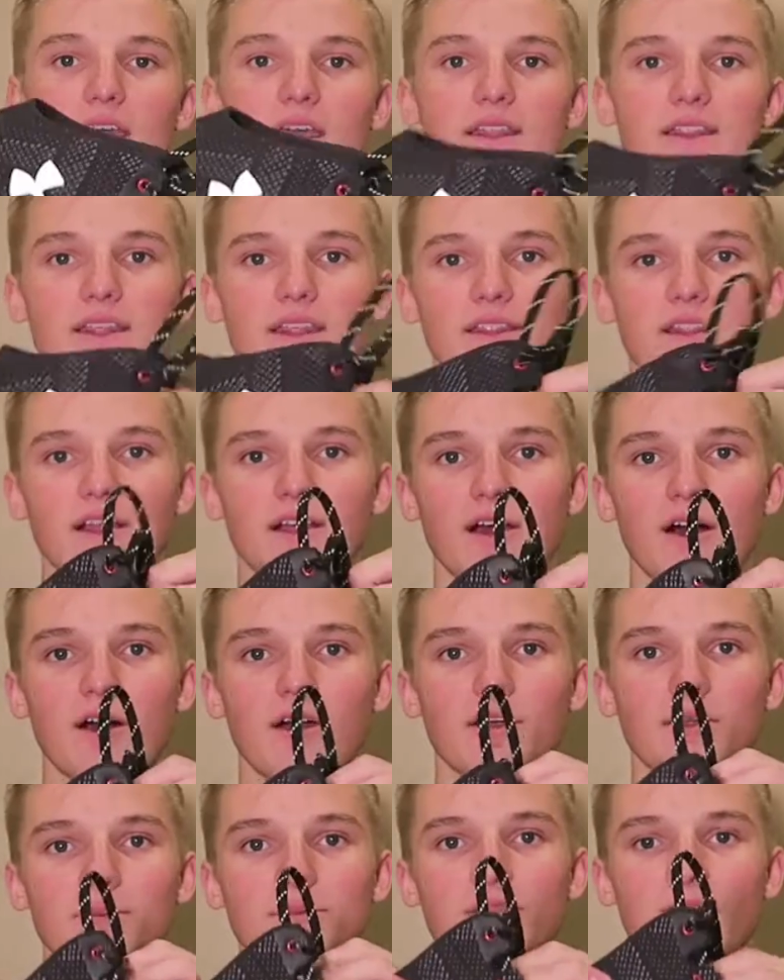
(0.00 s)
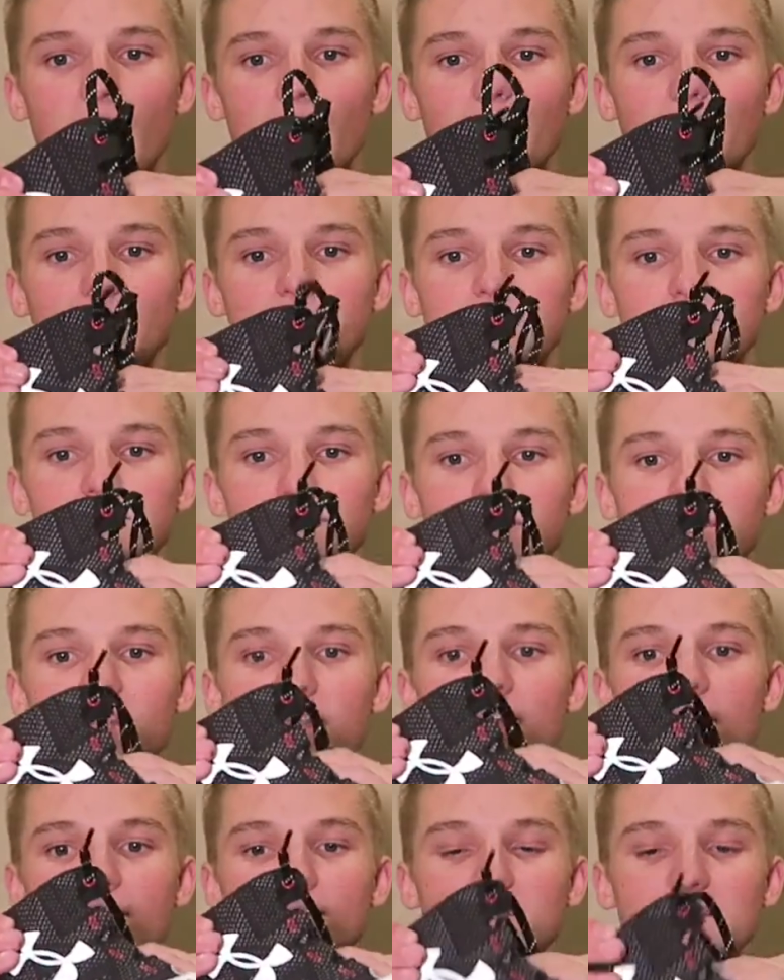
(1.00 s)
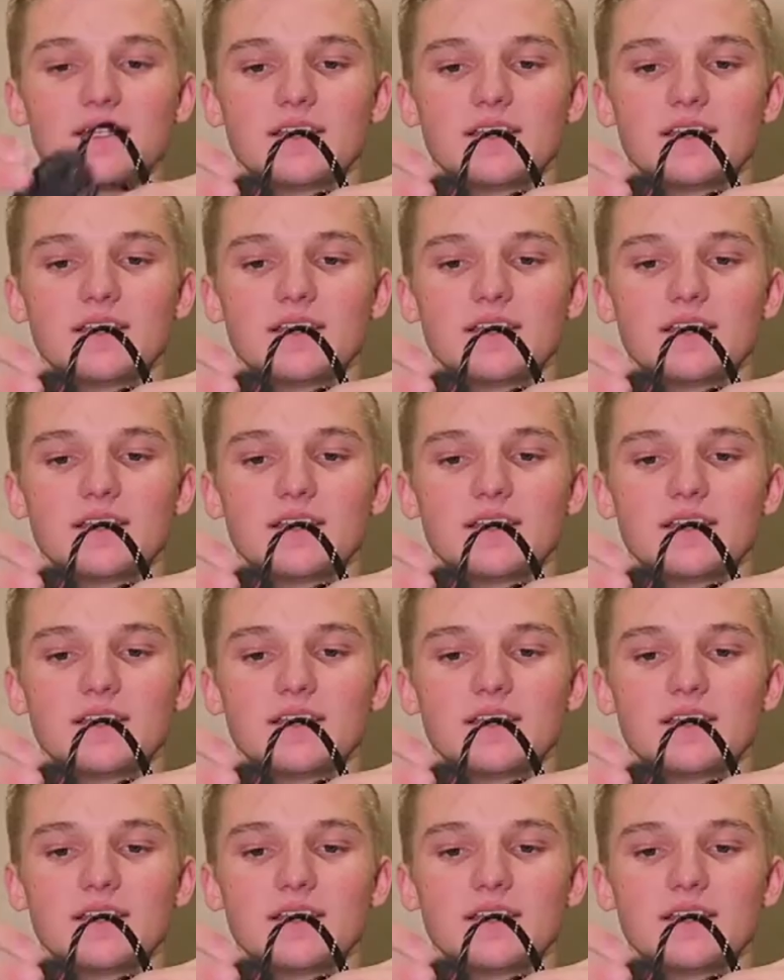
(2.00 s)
And then the collar up top is really nice.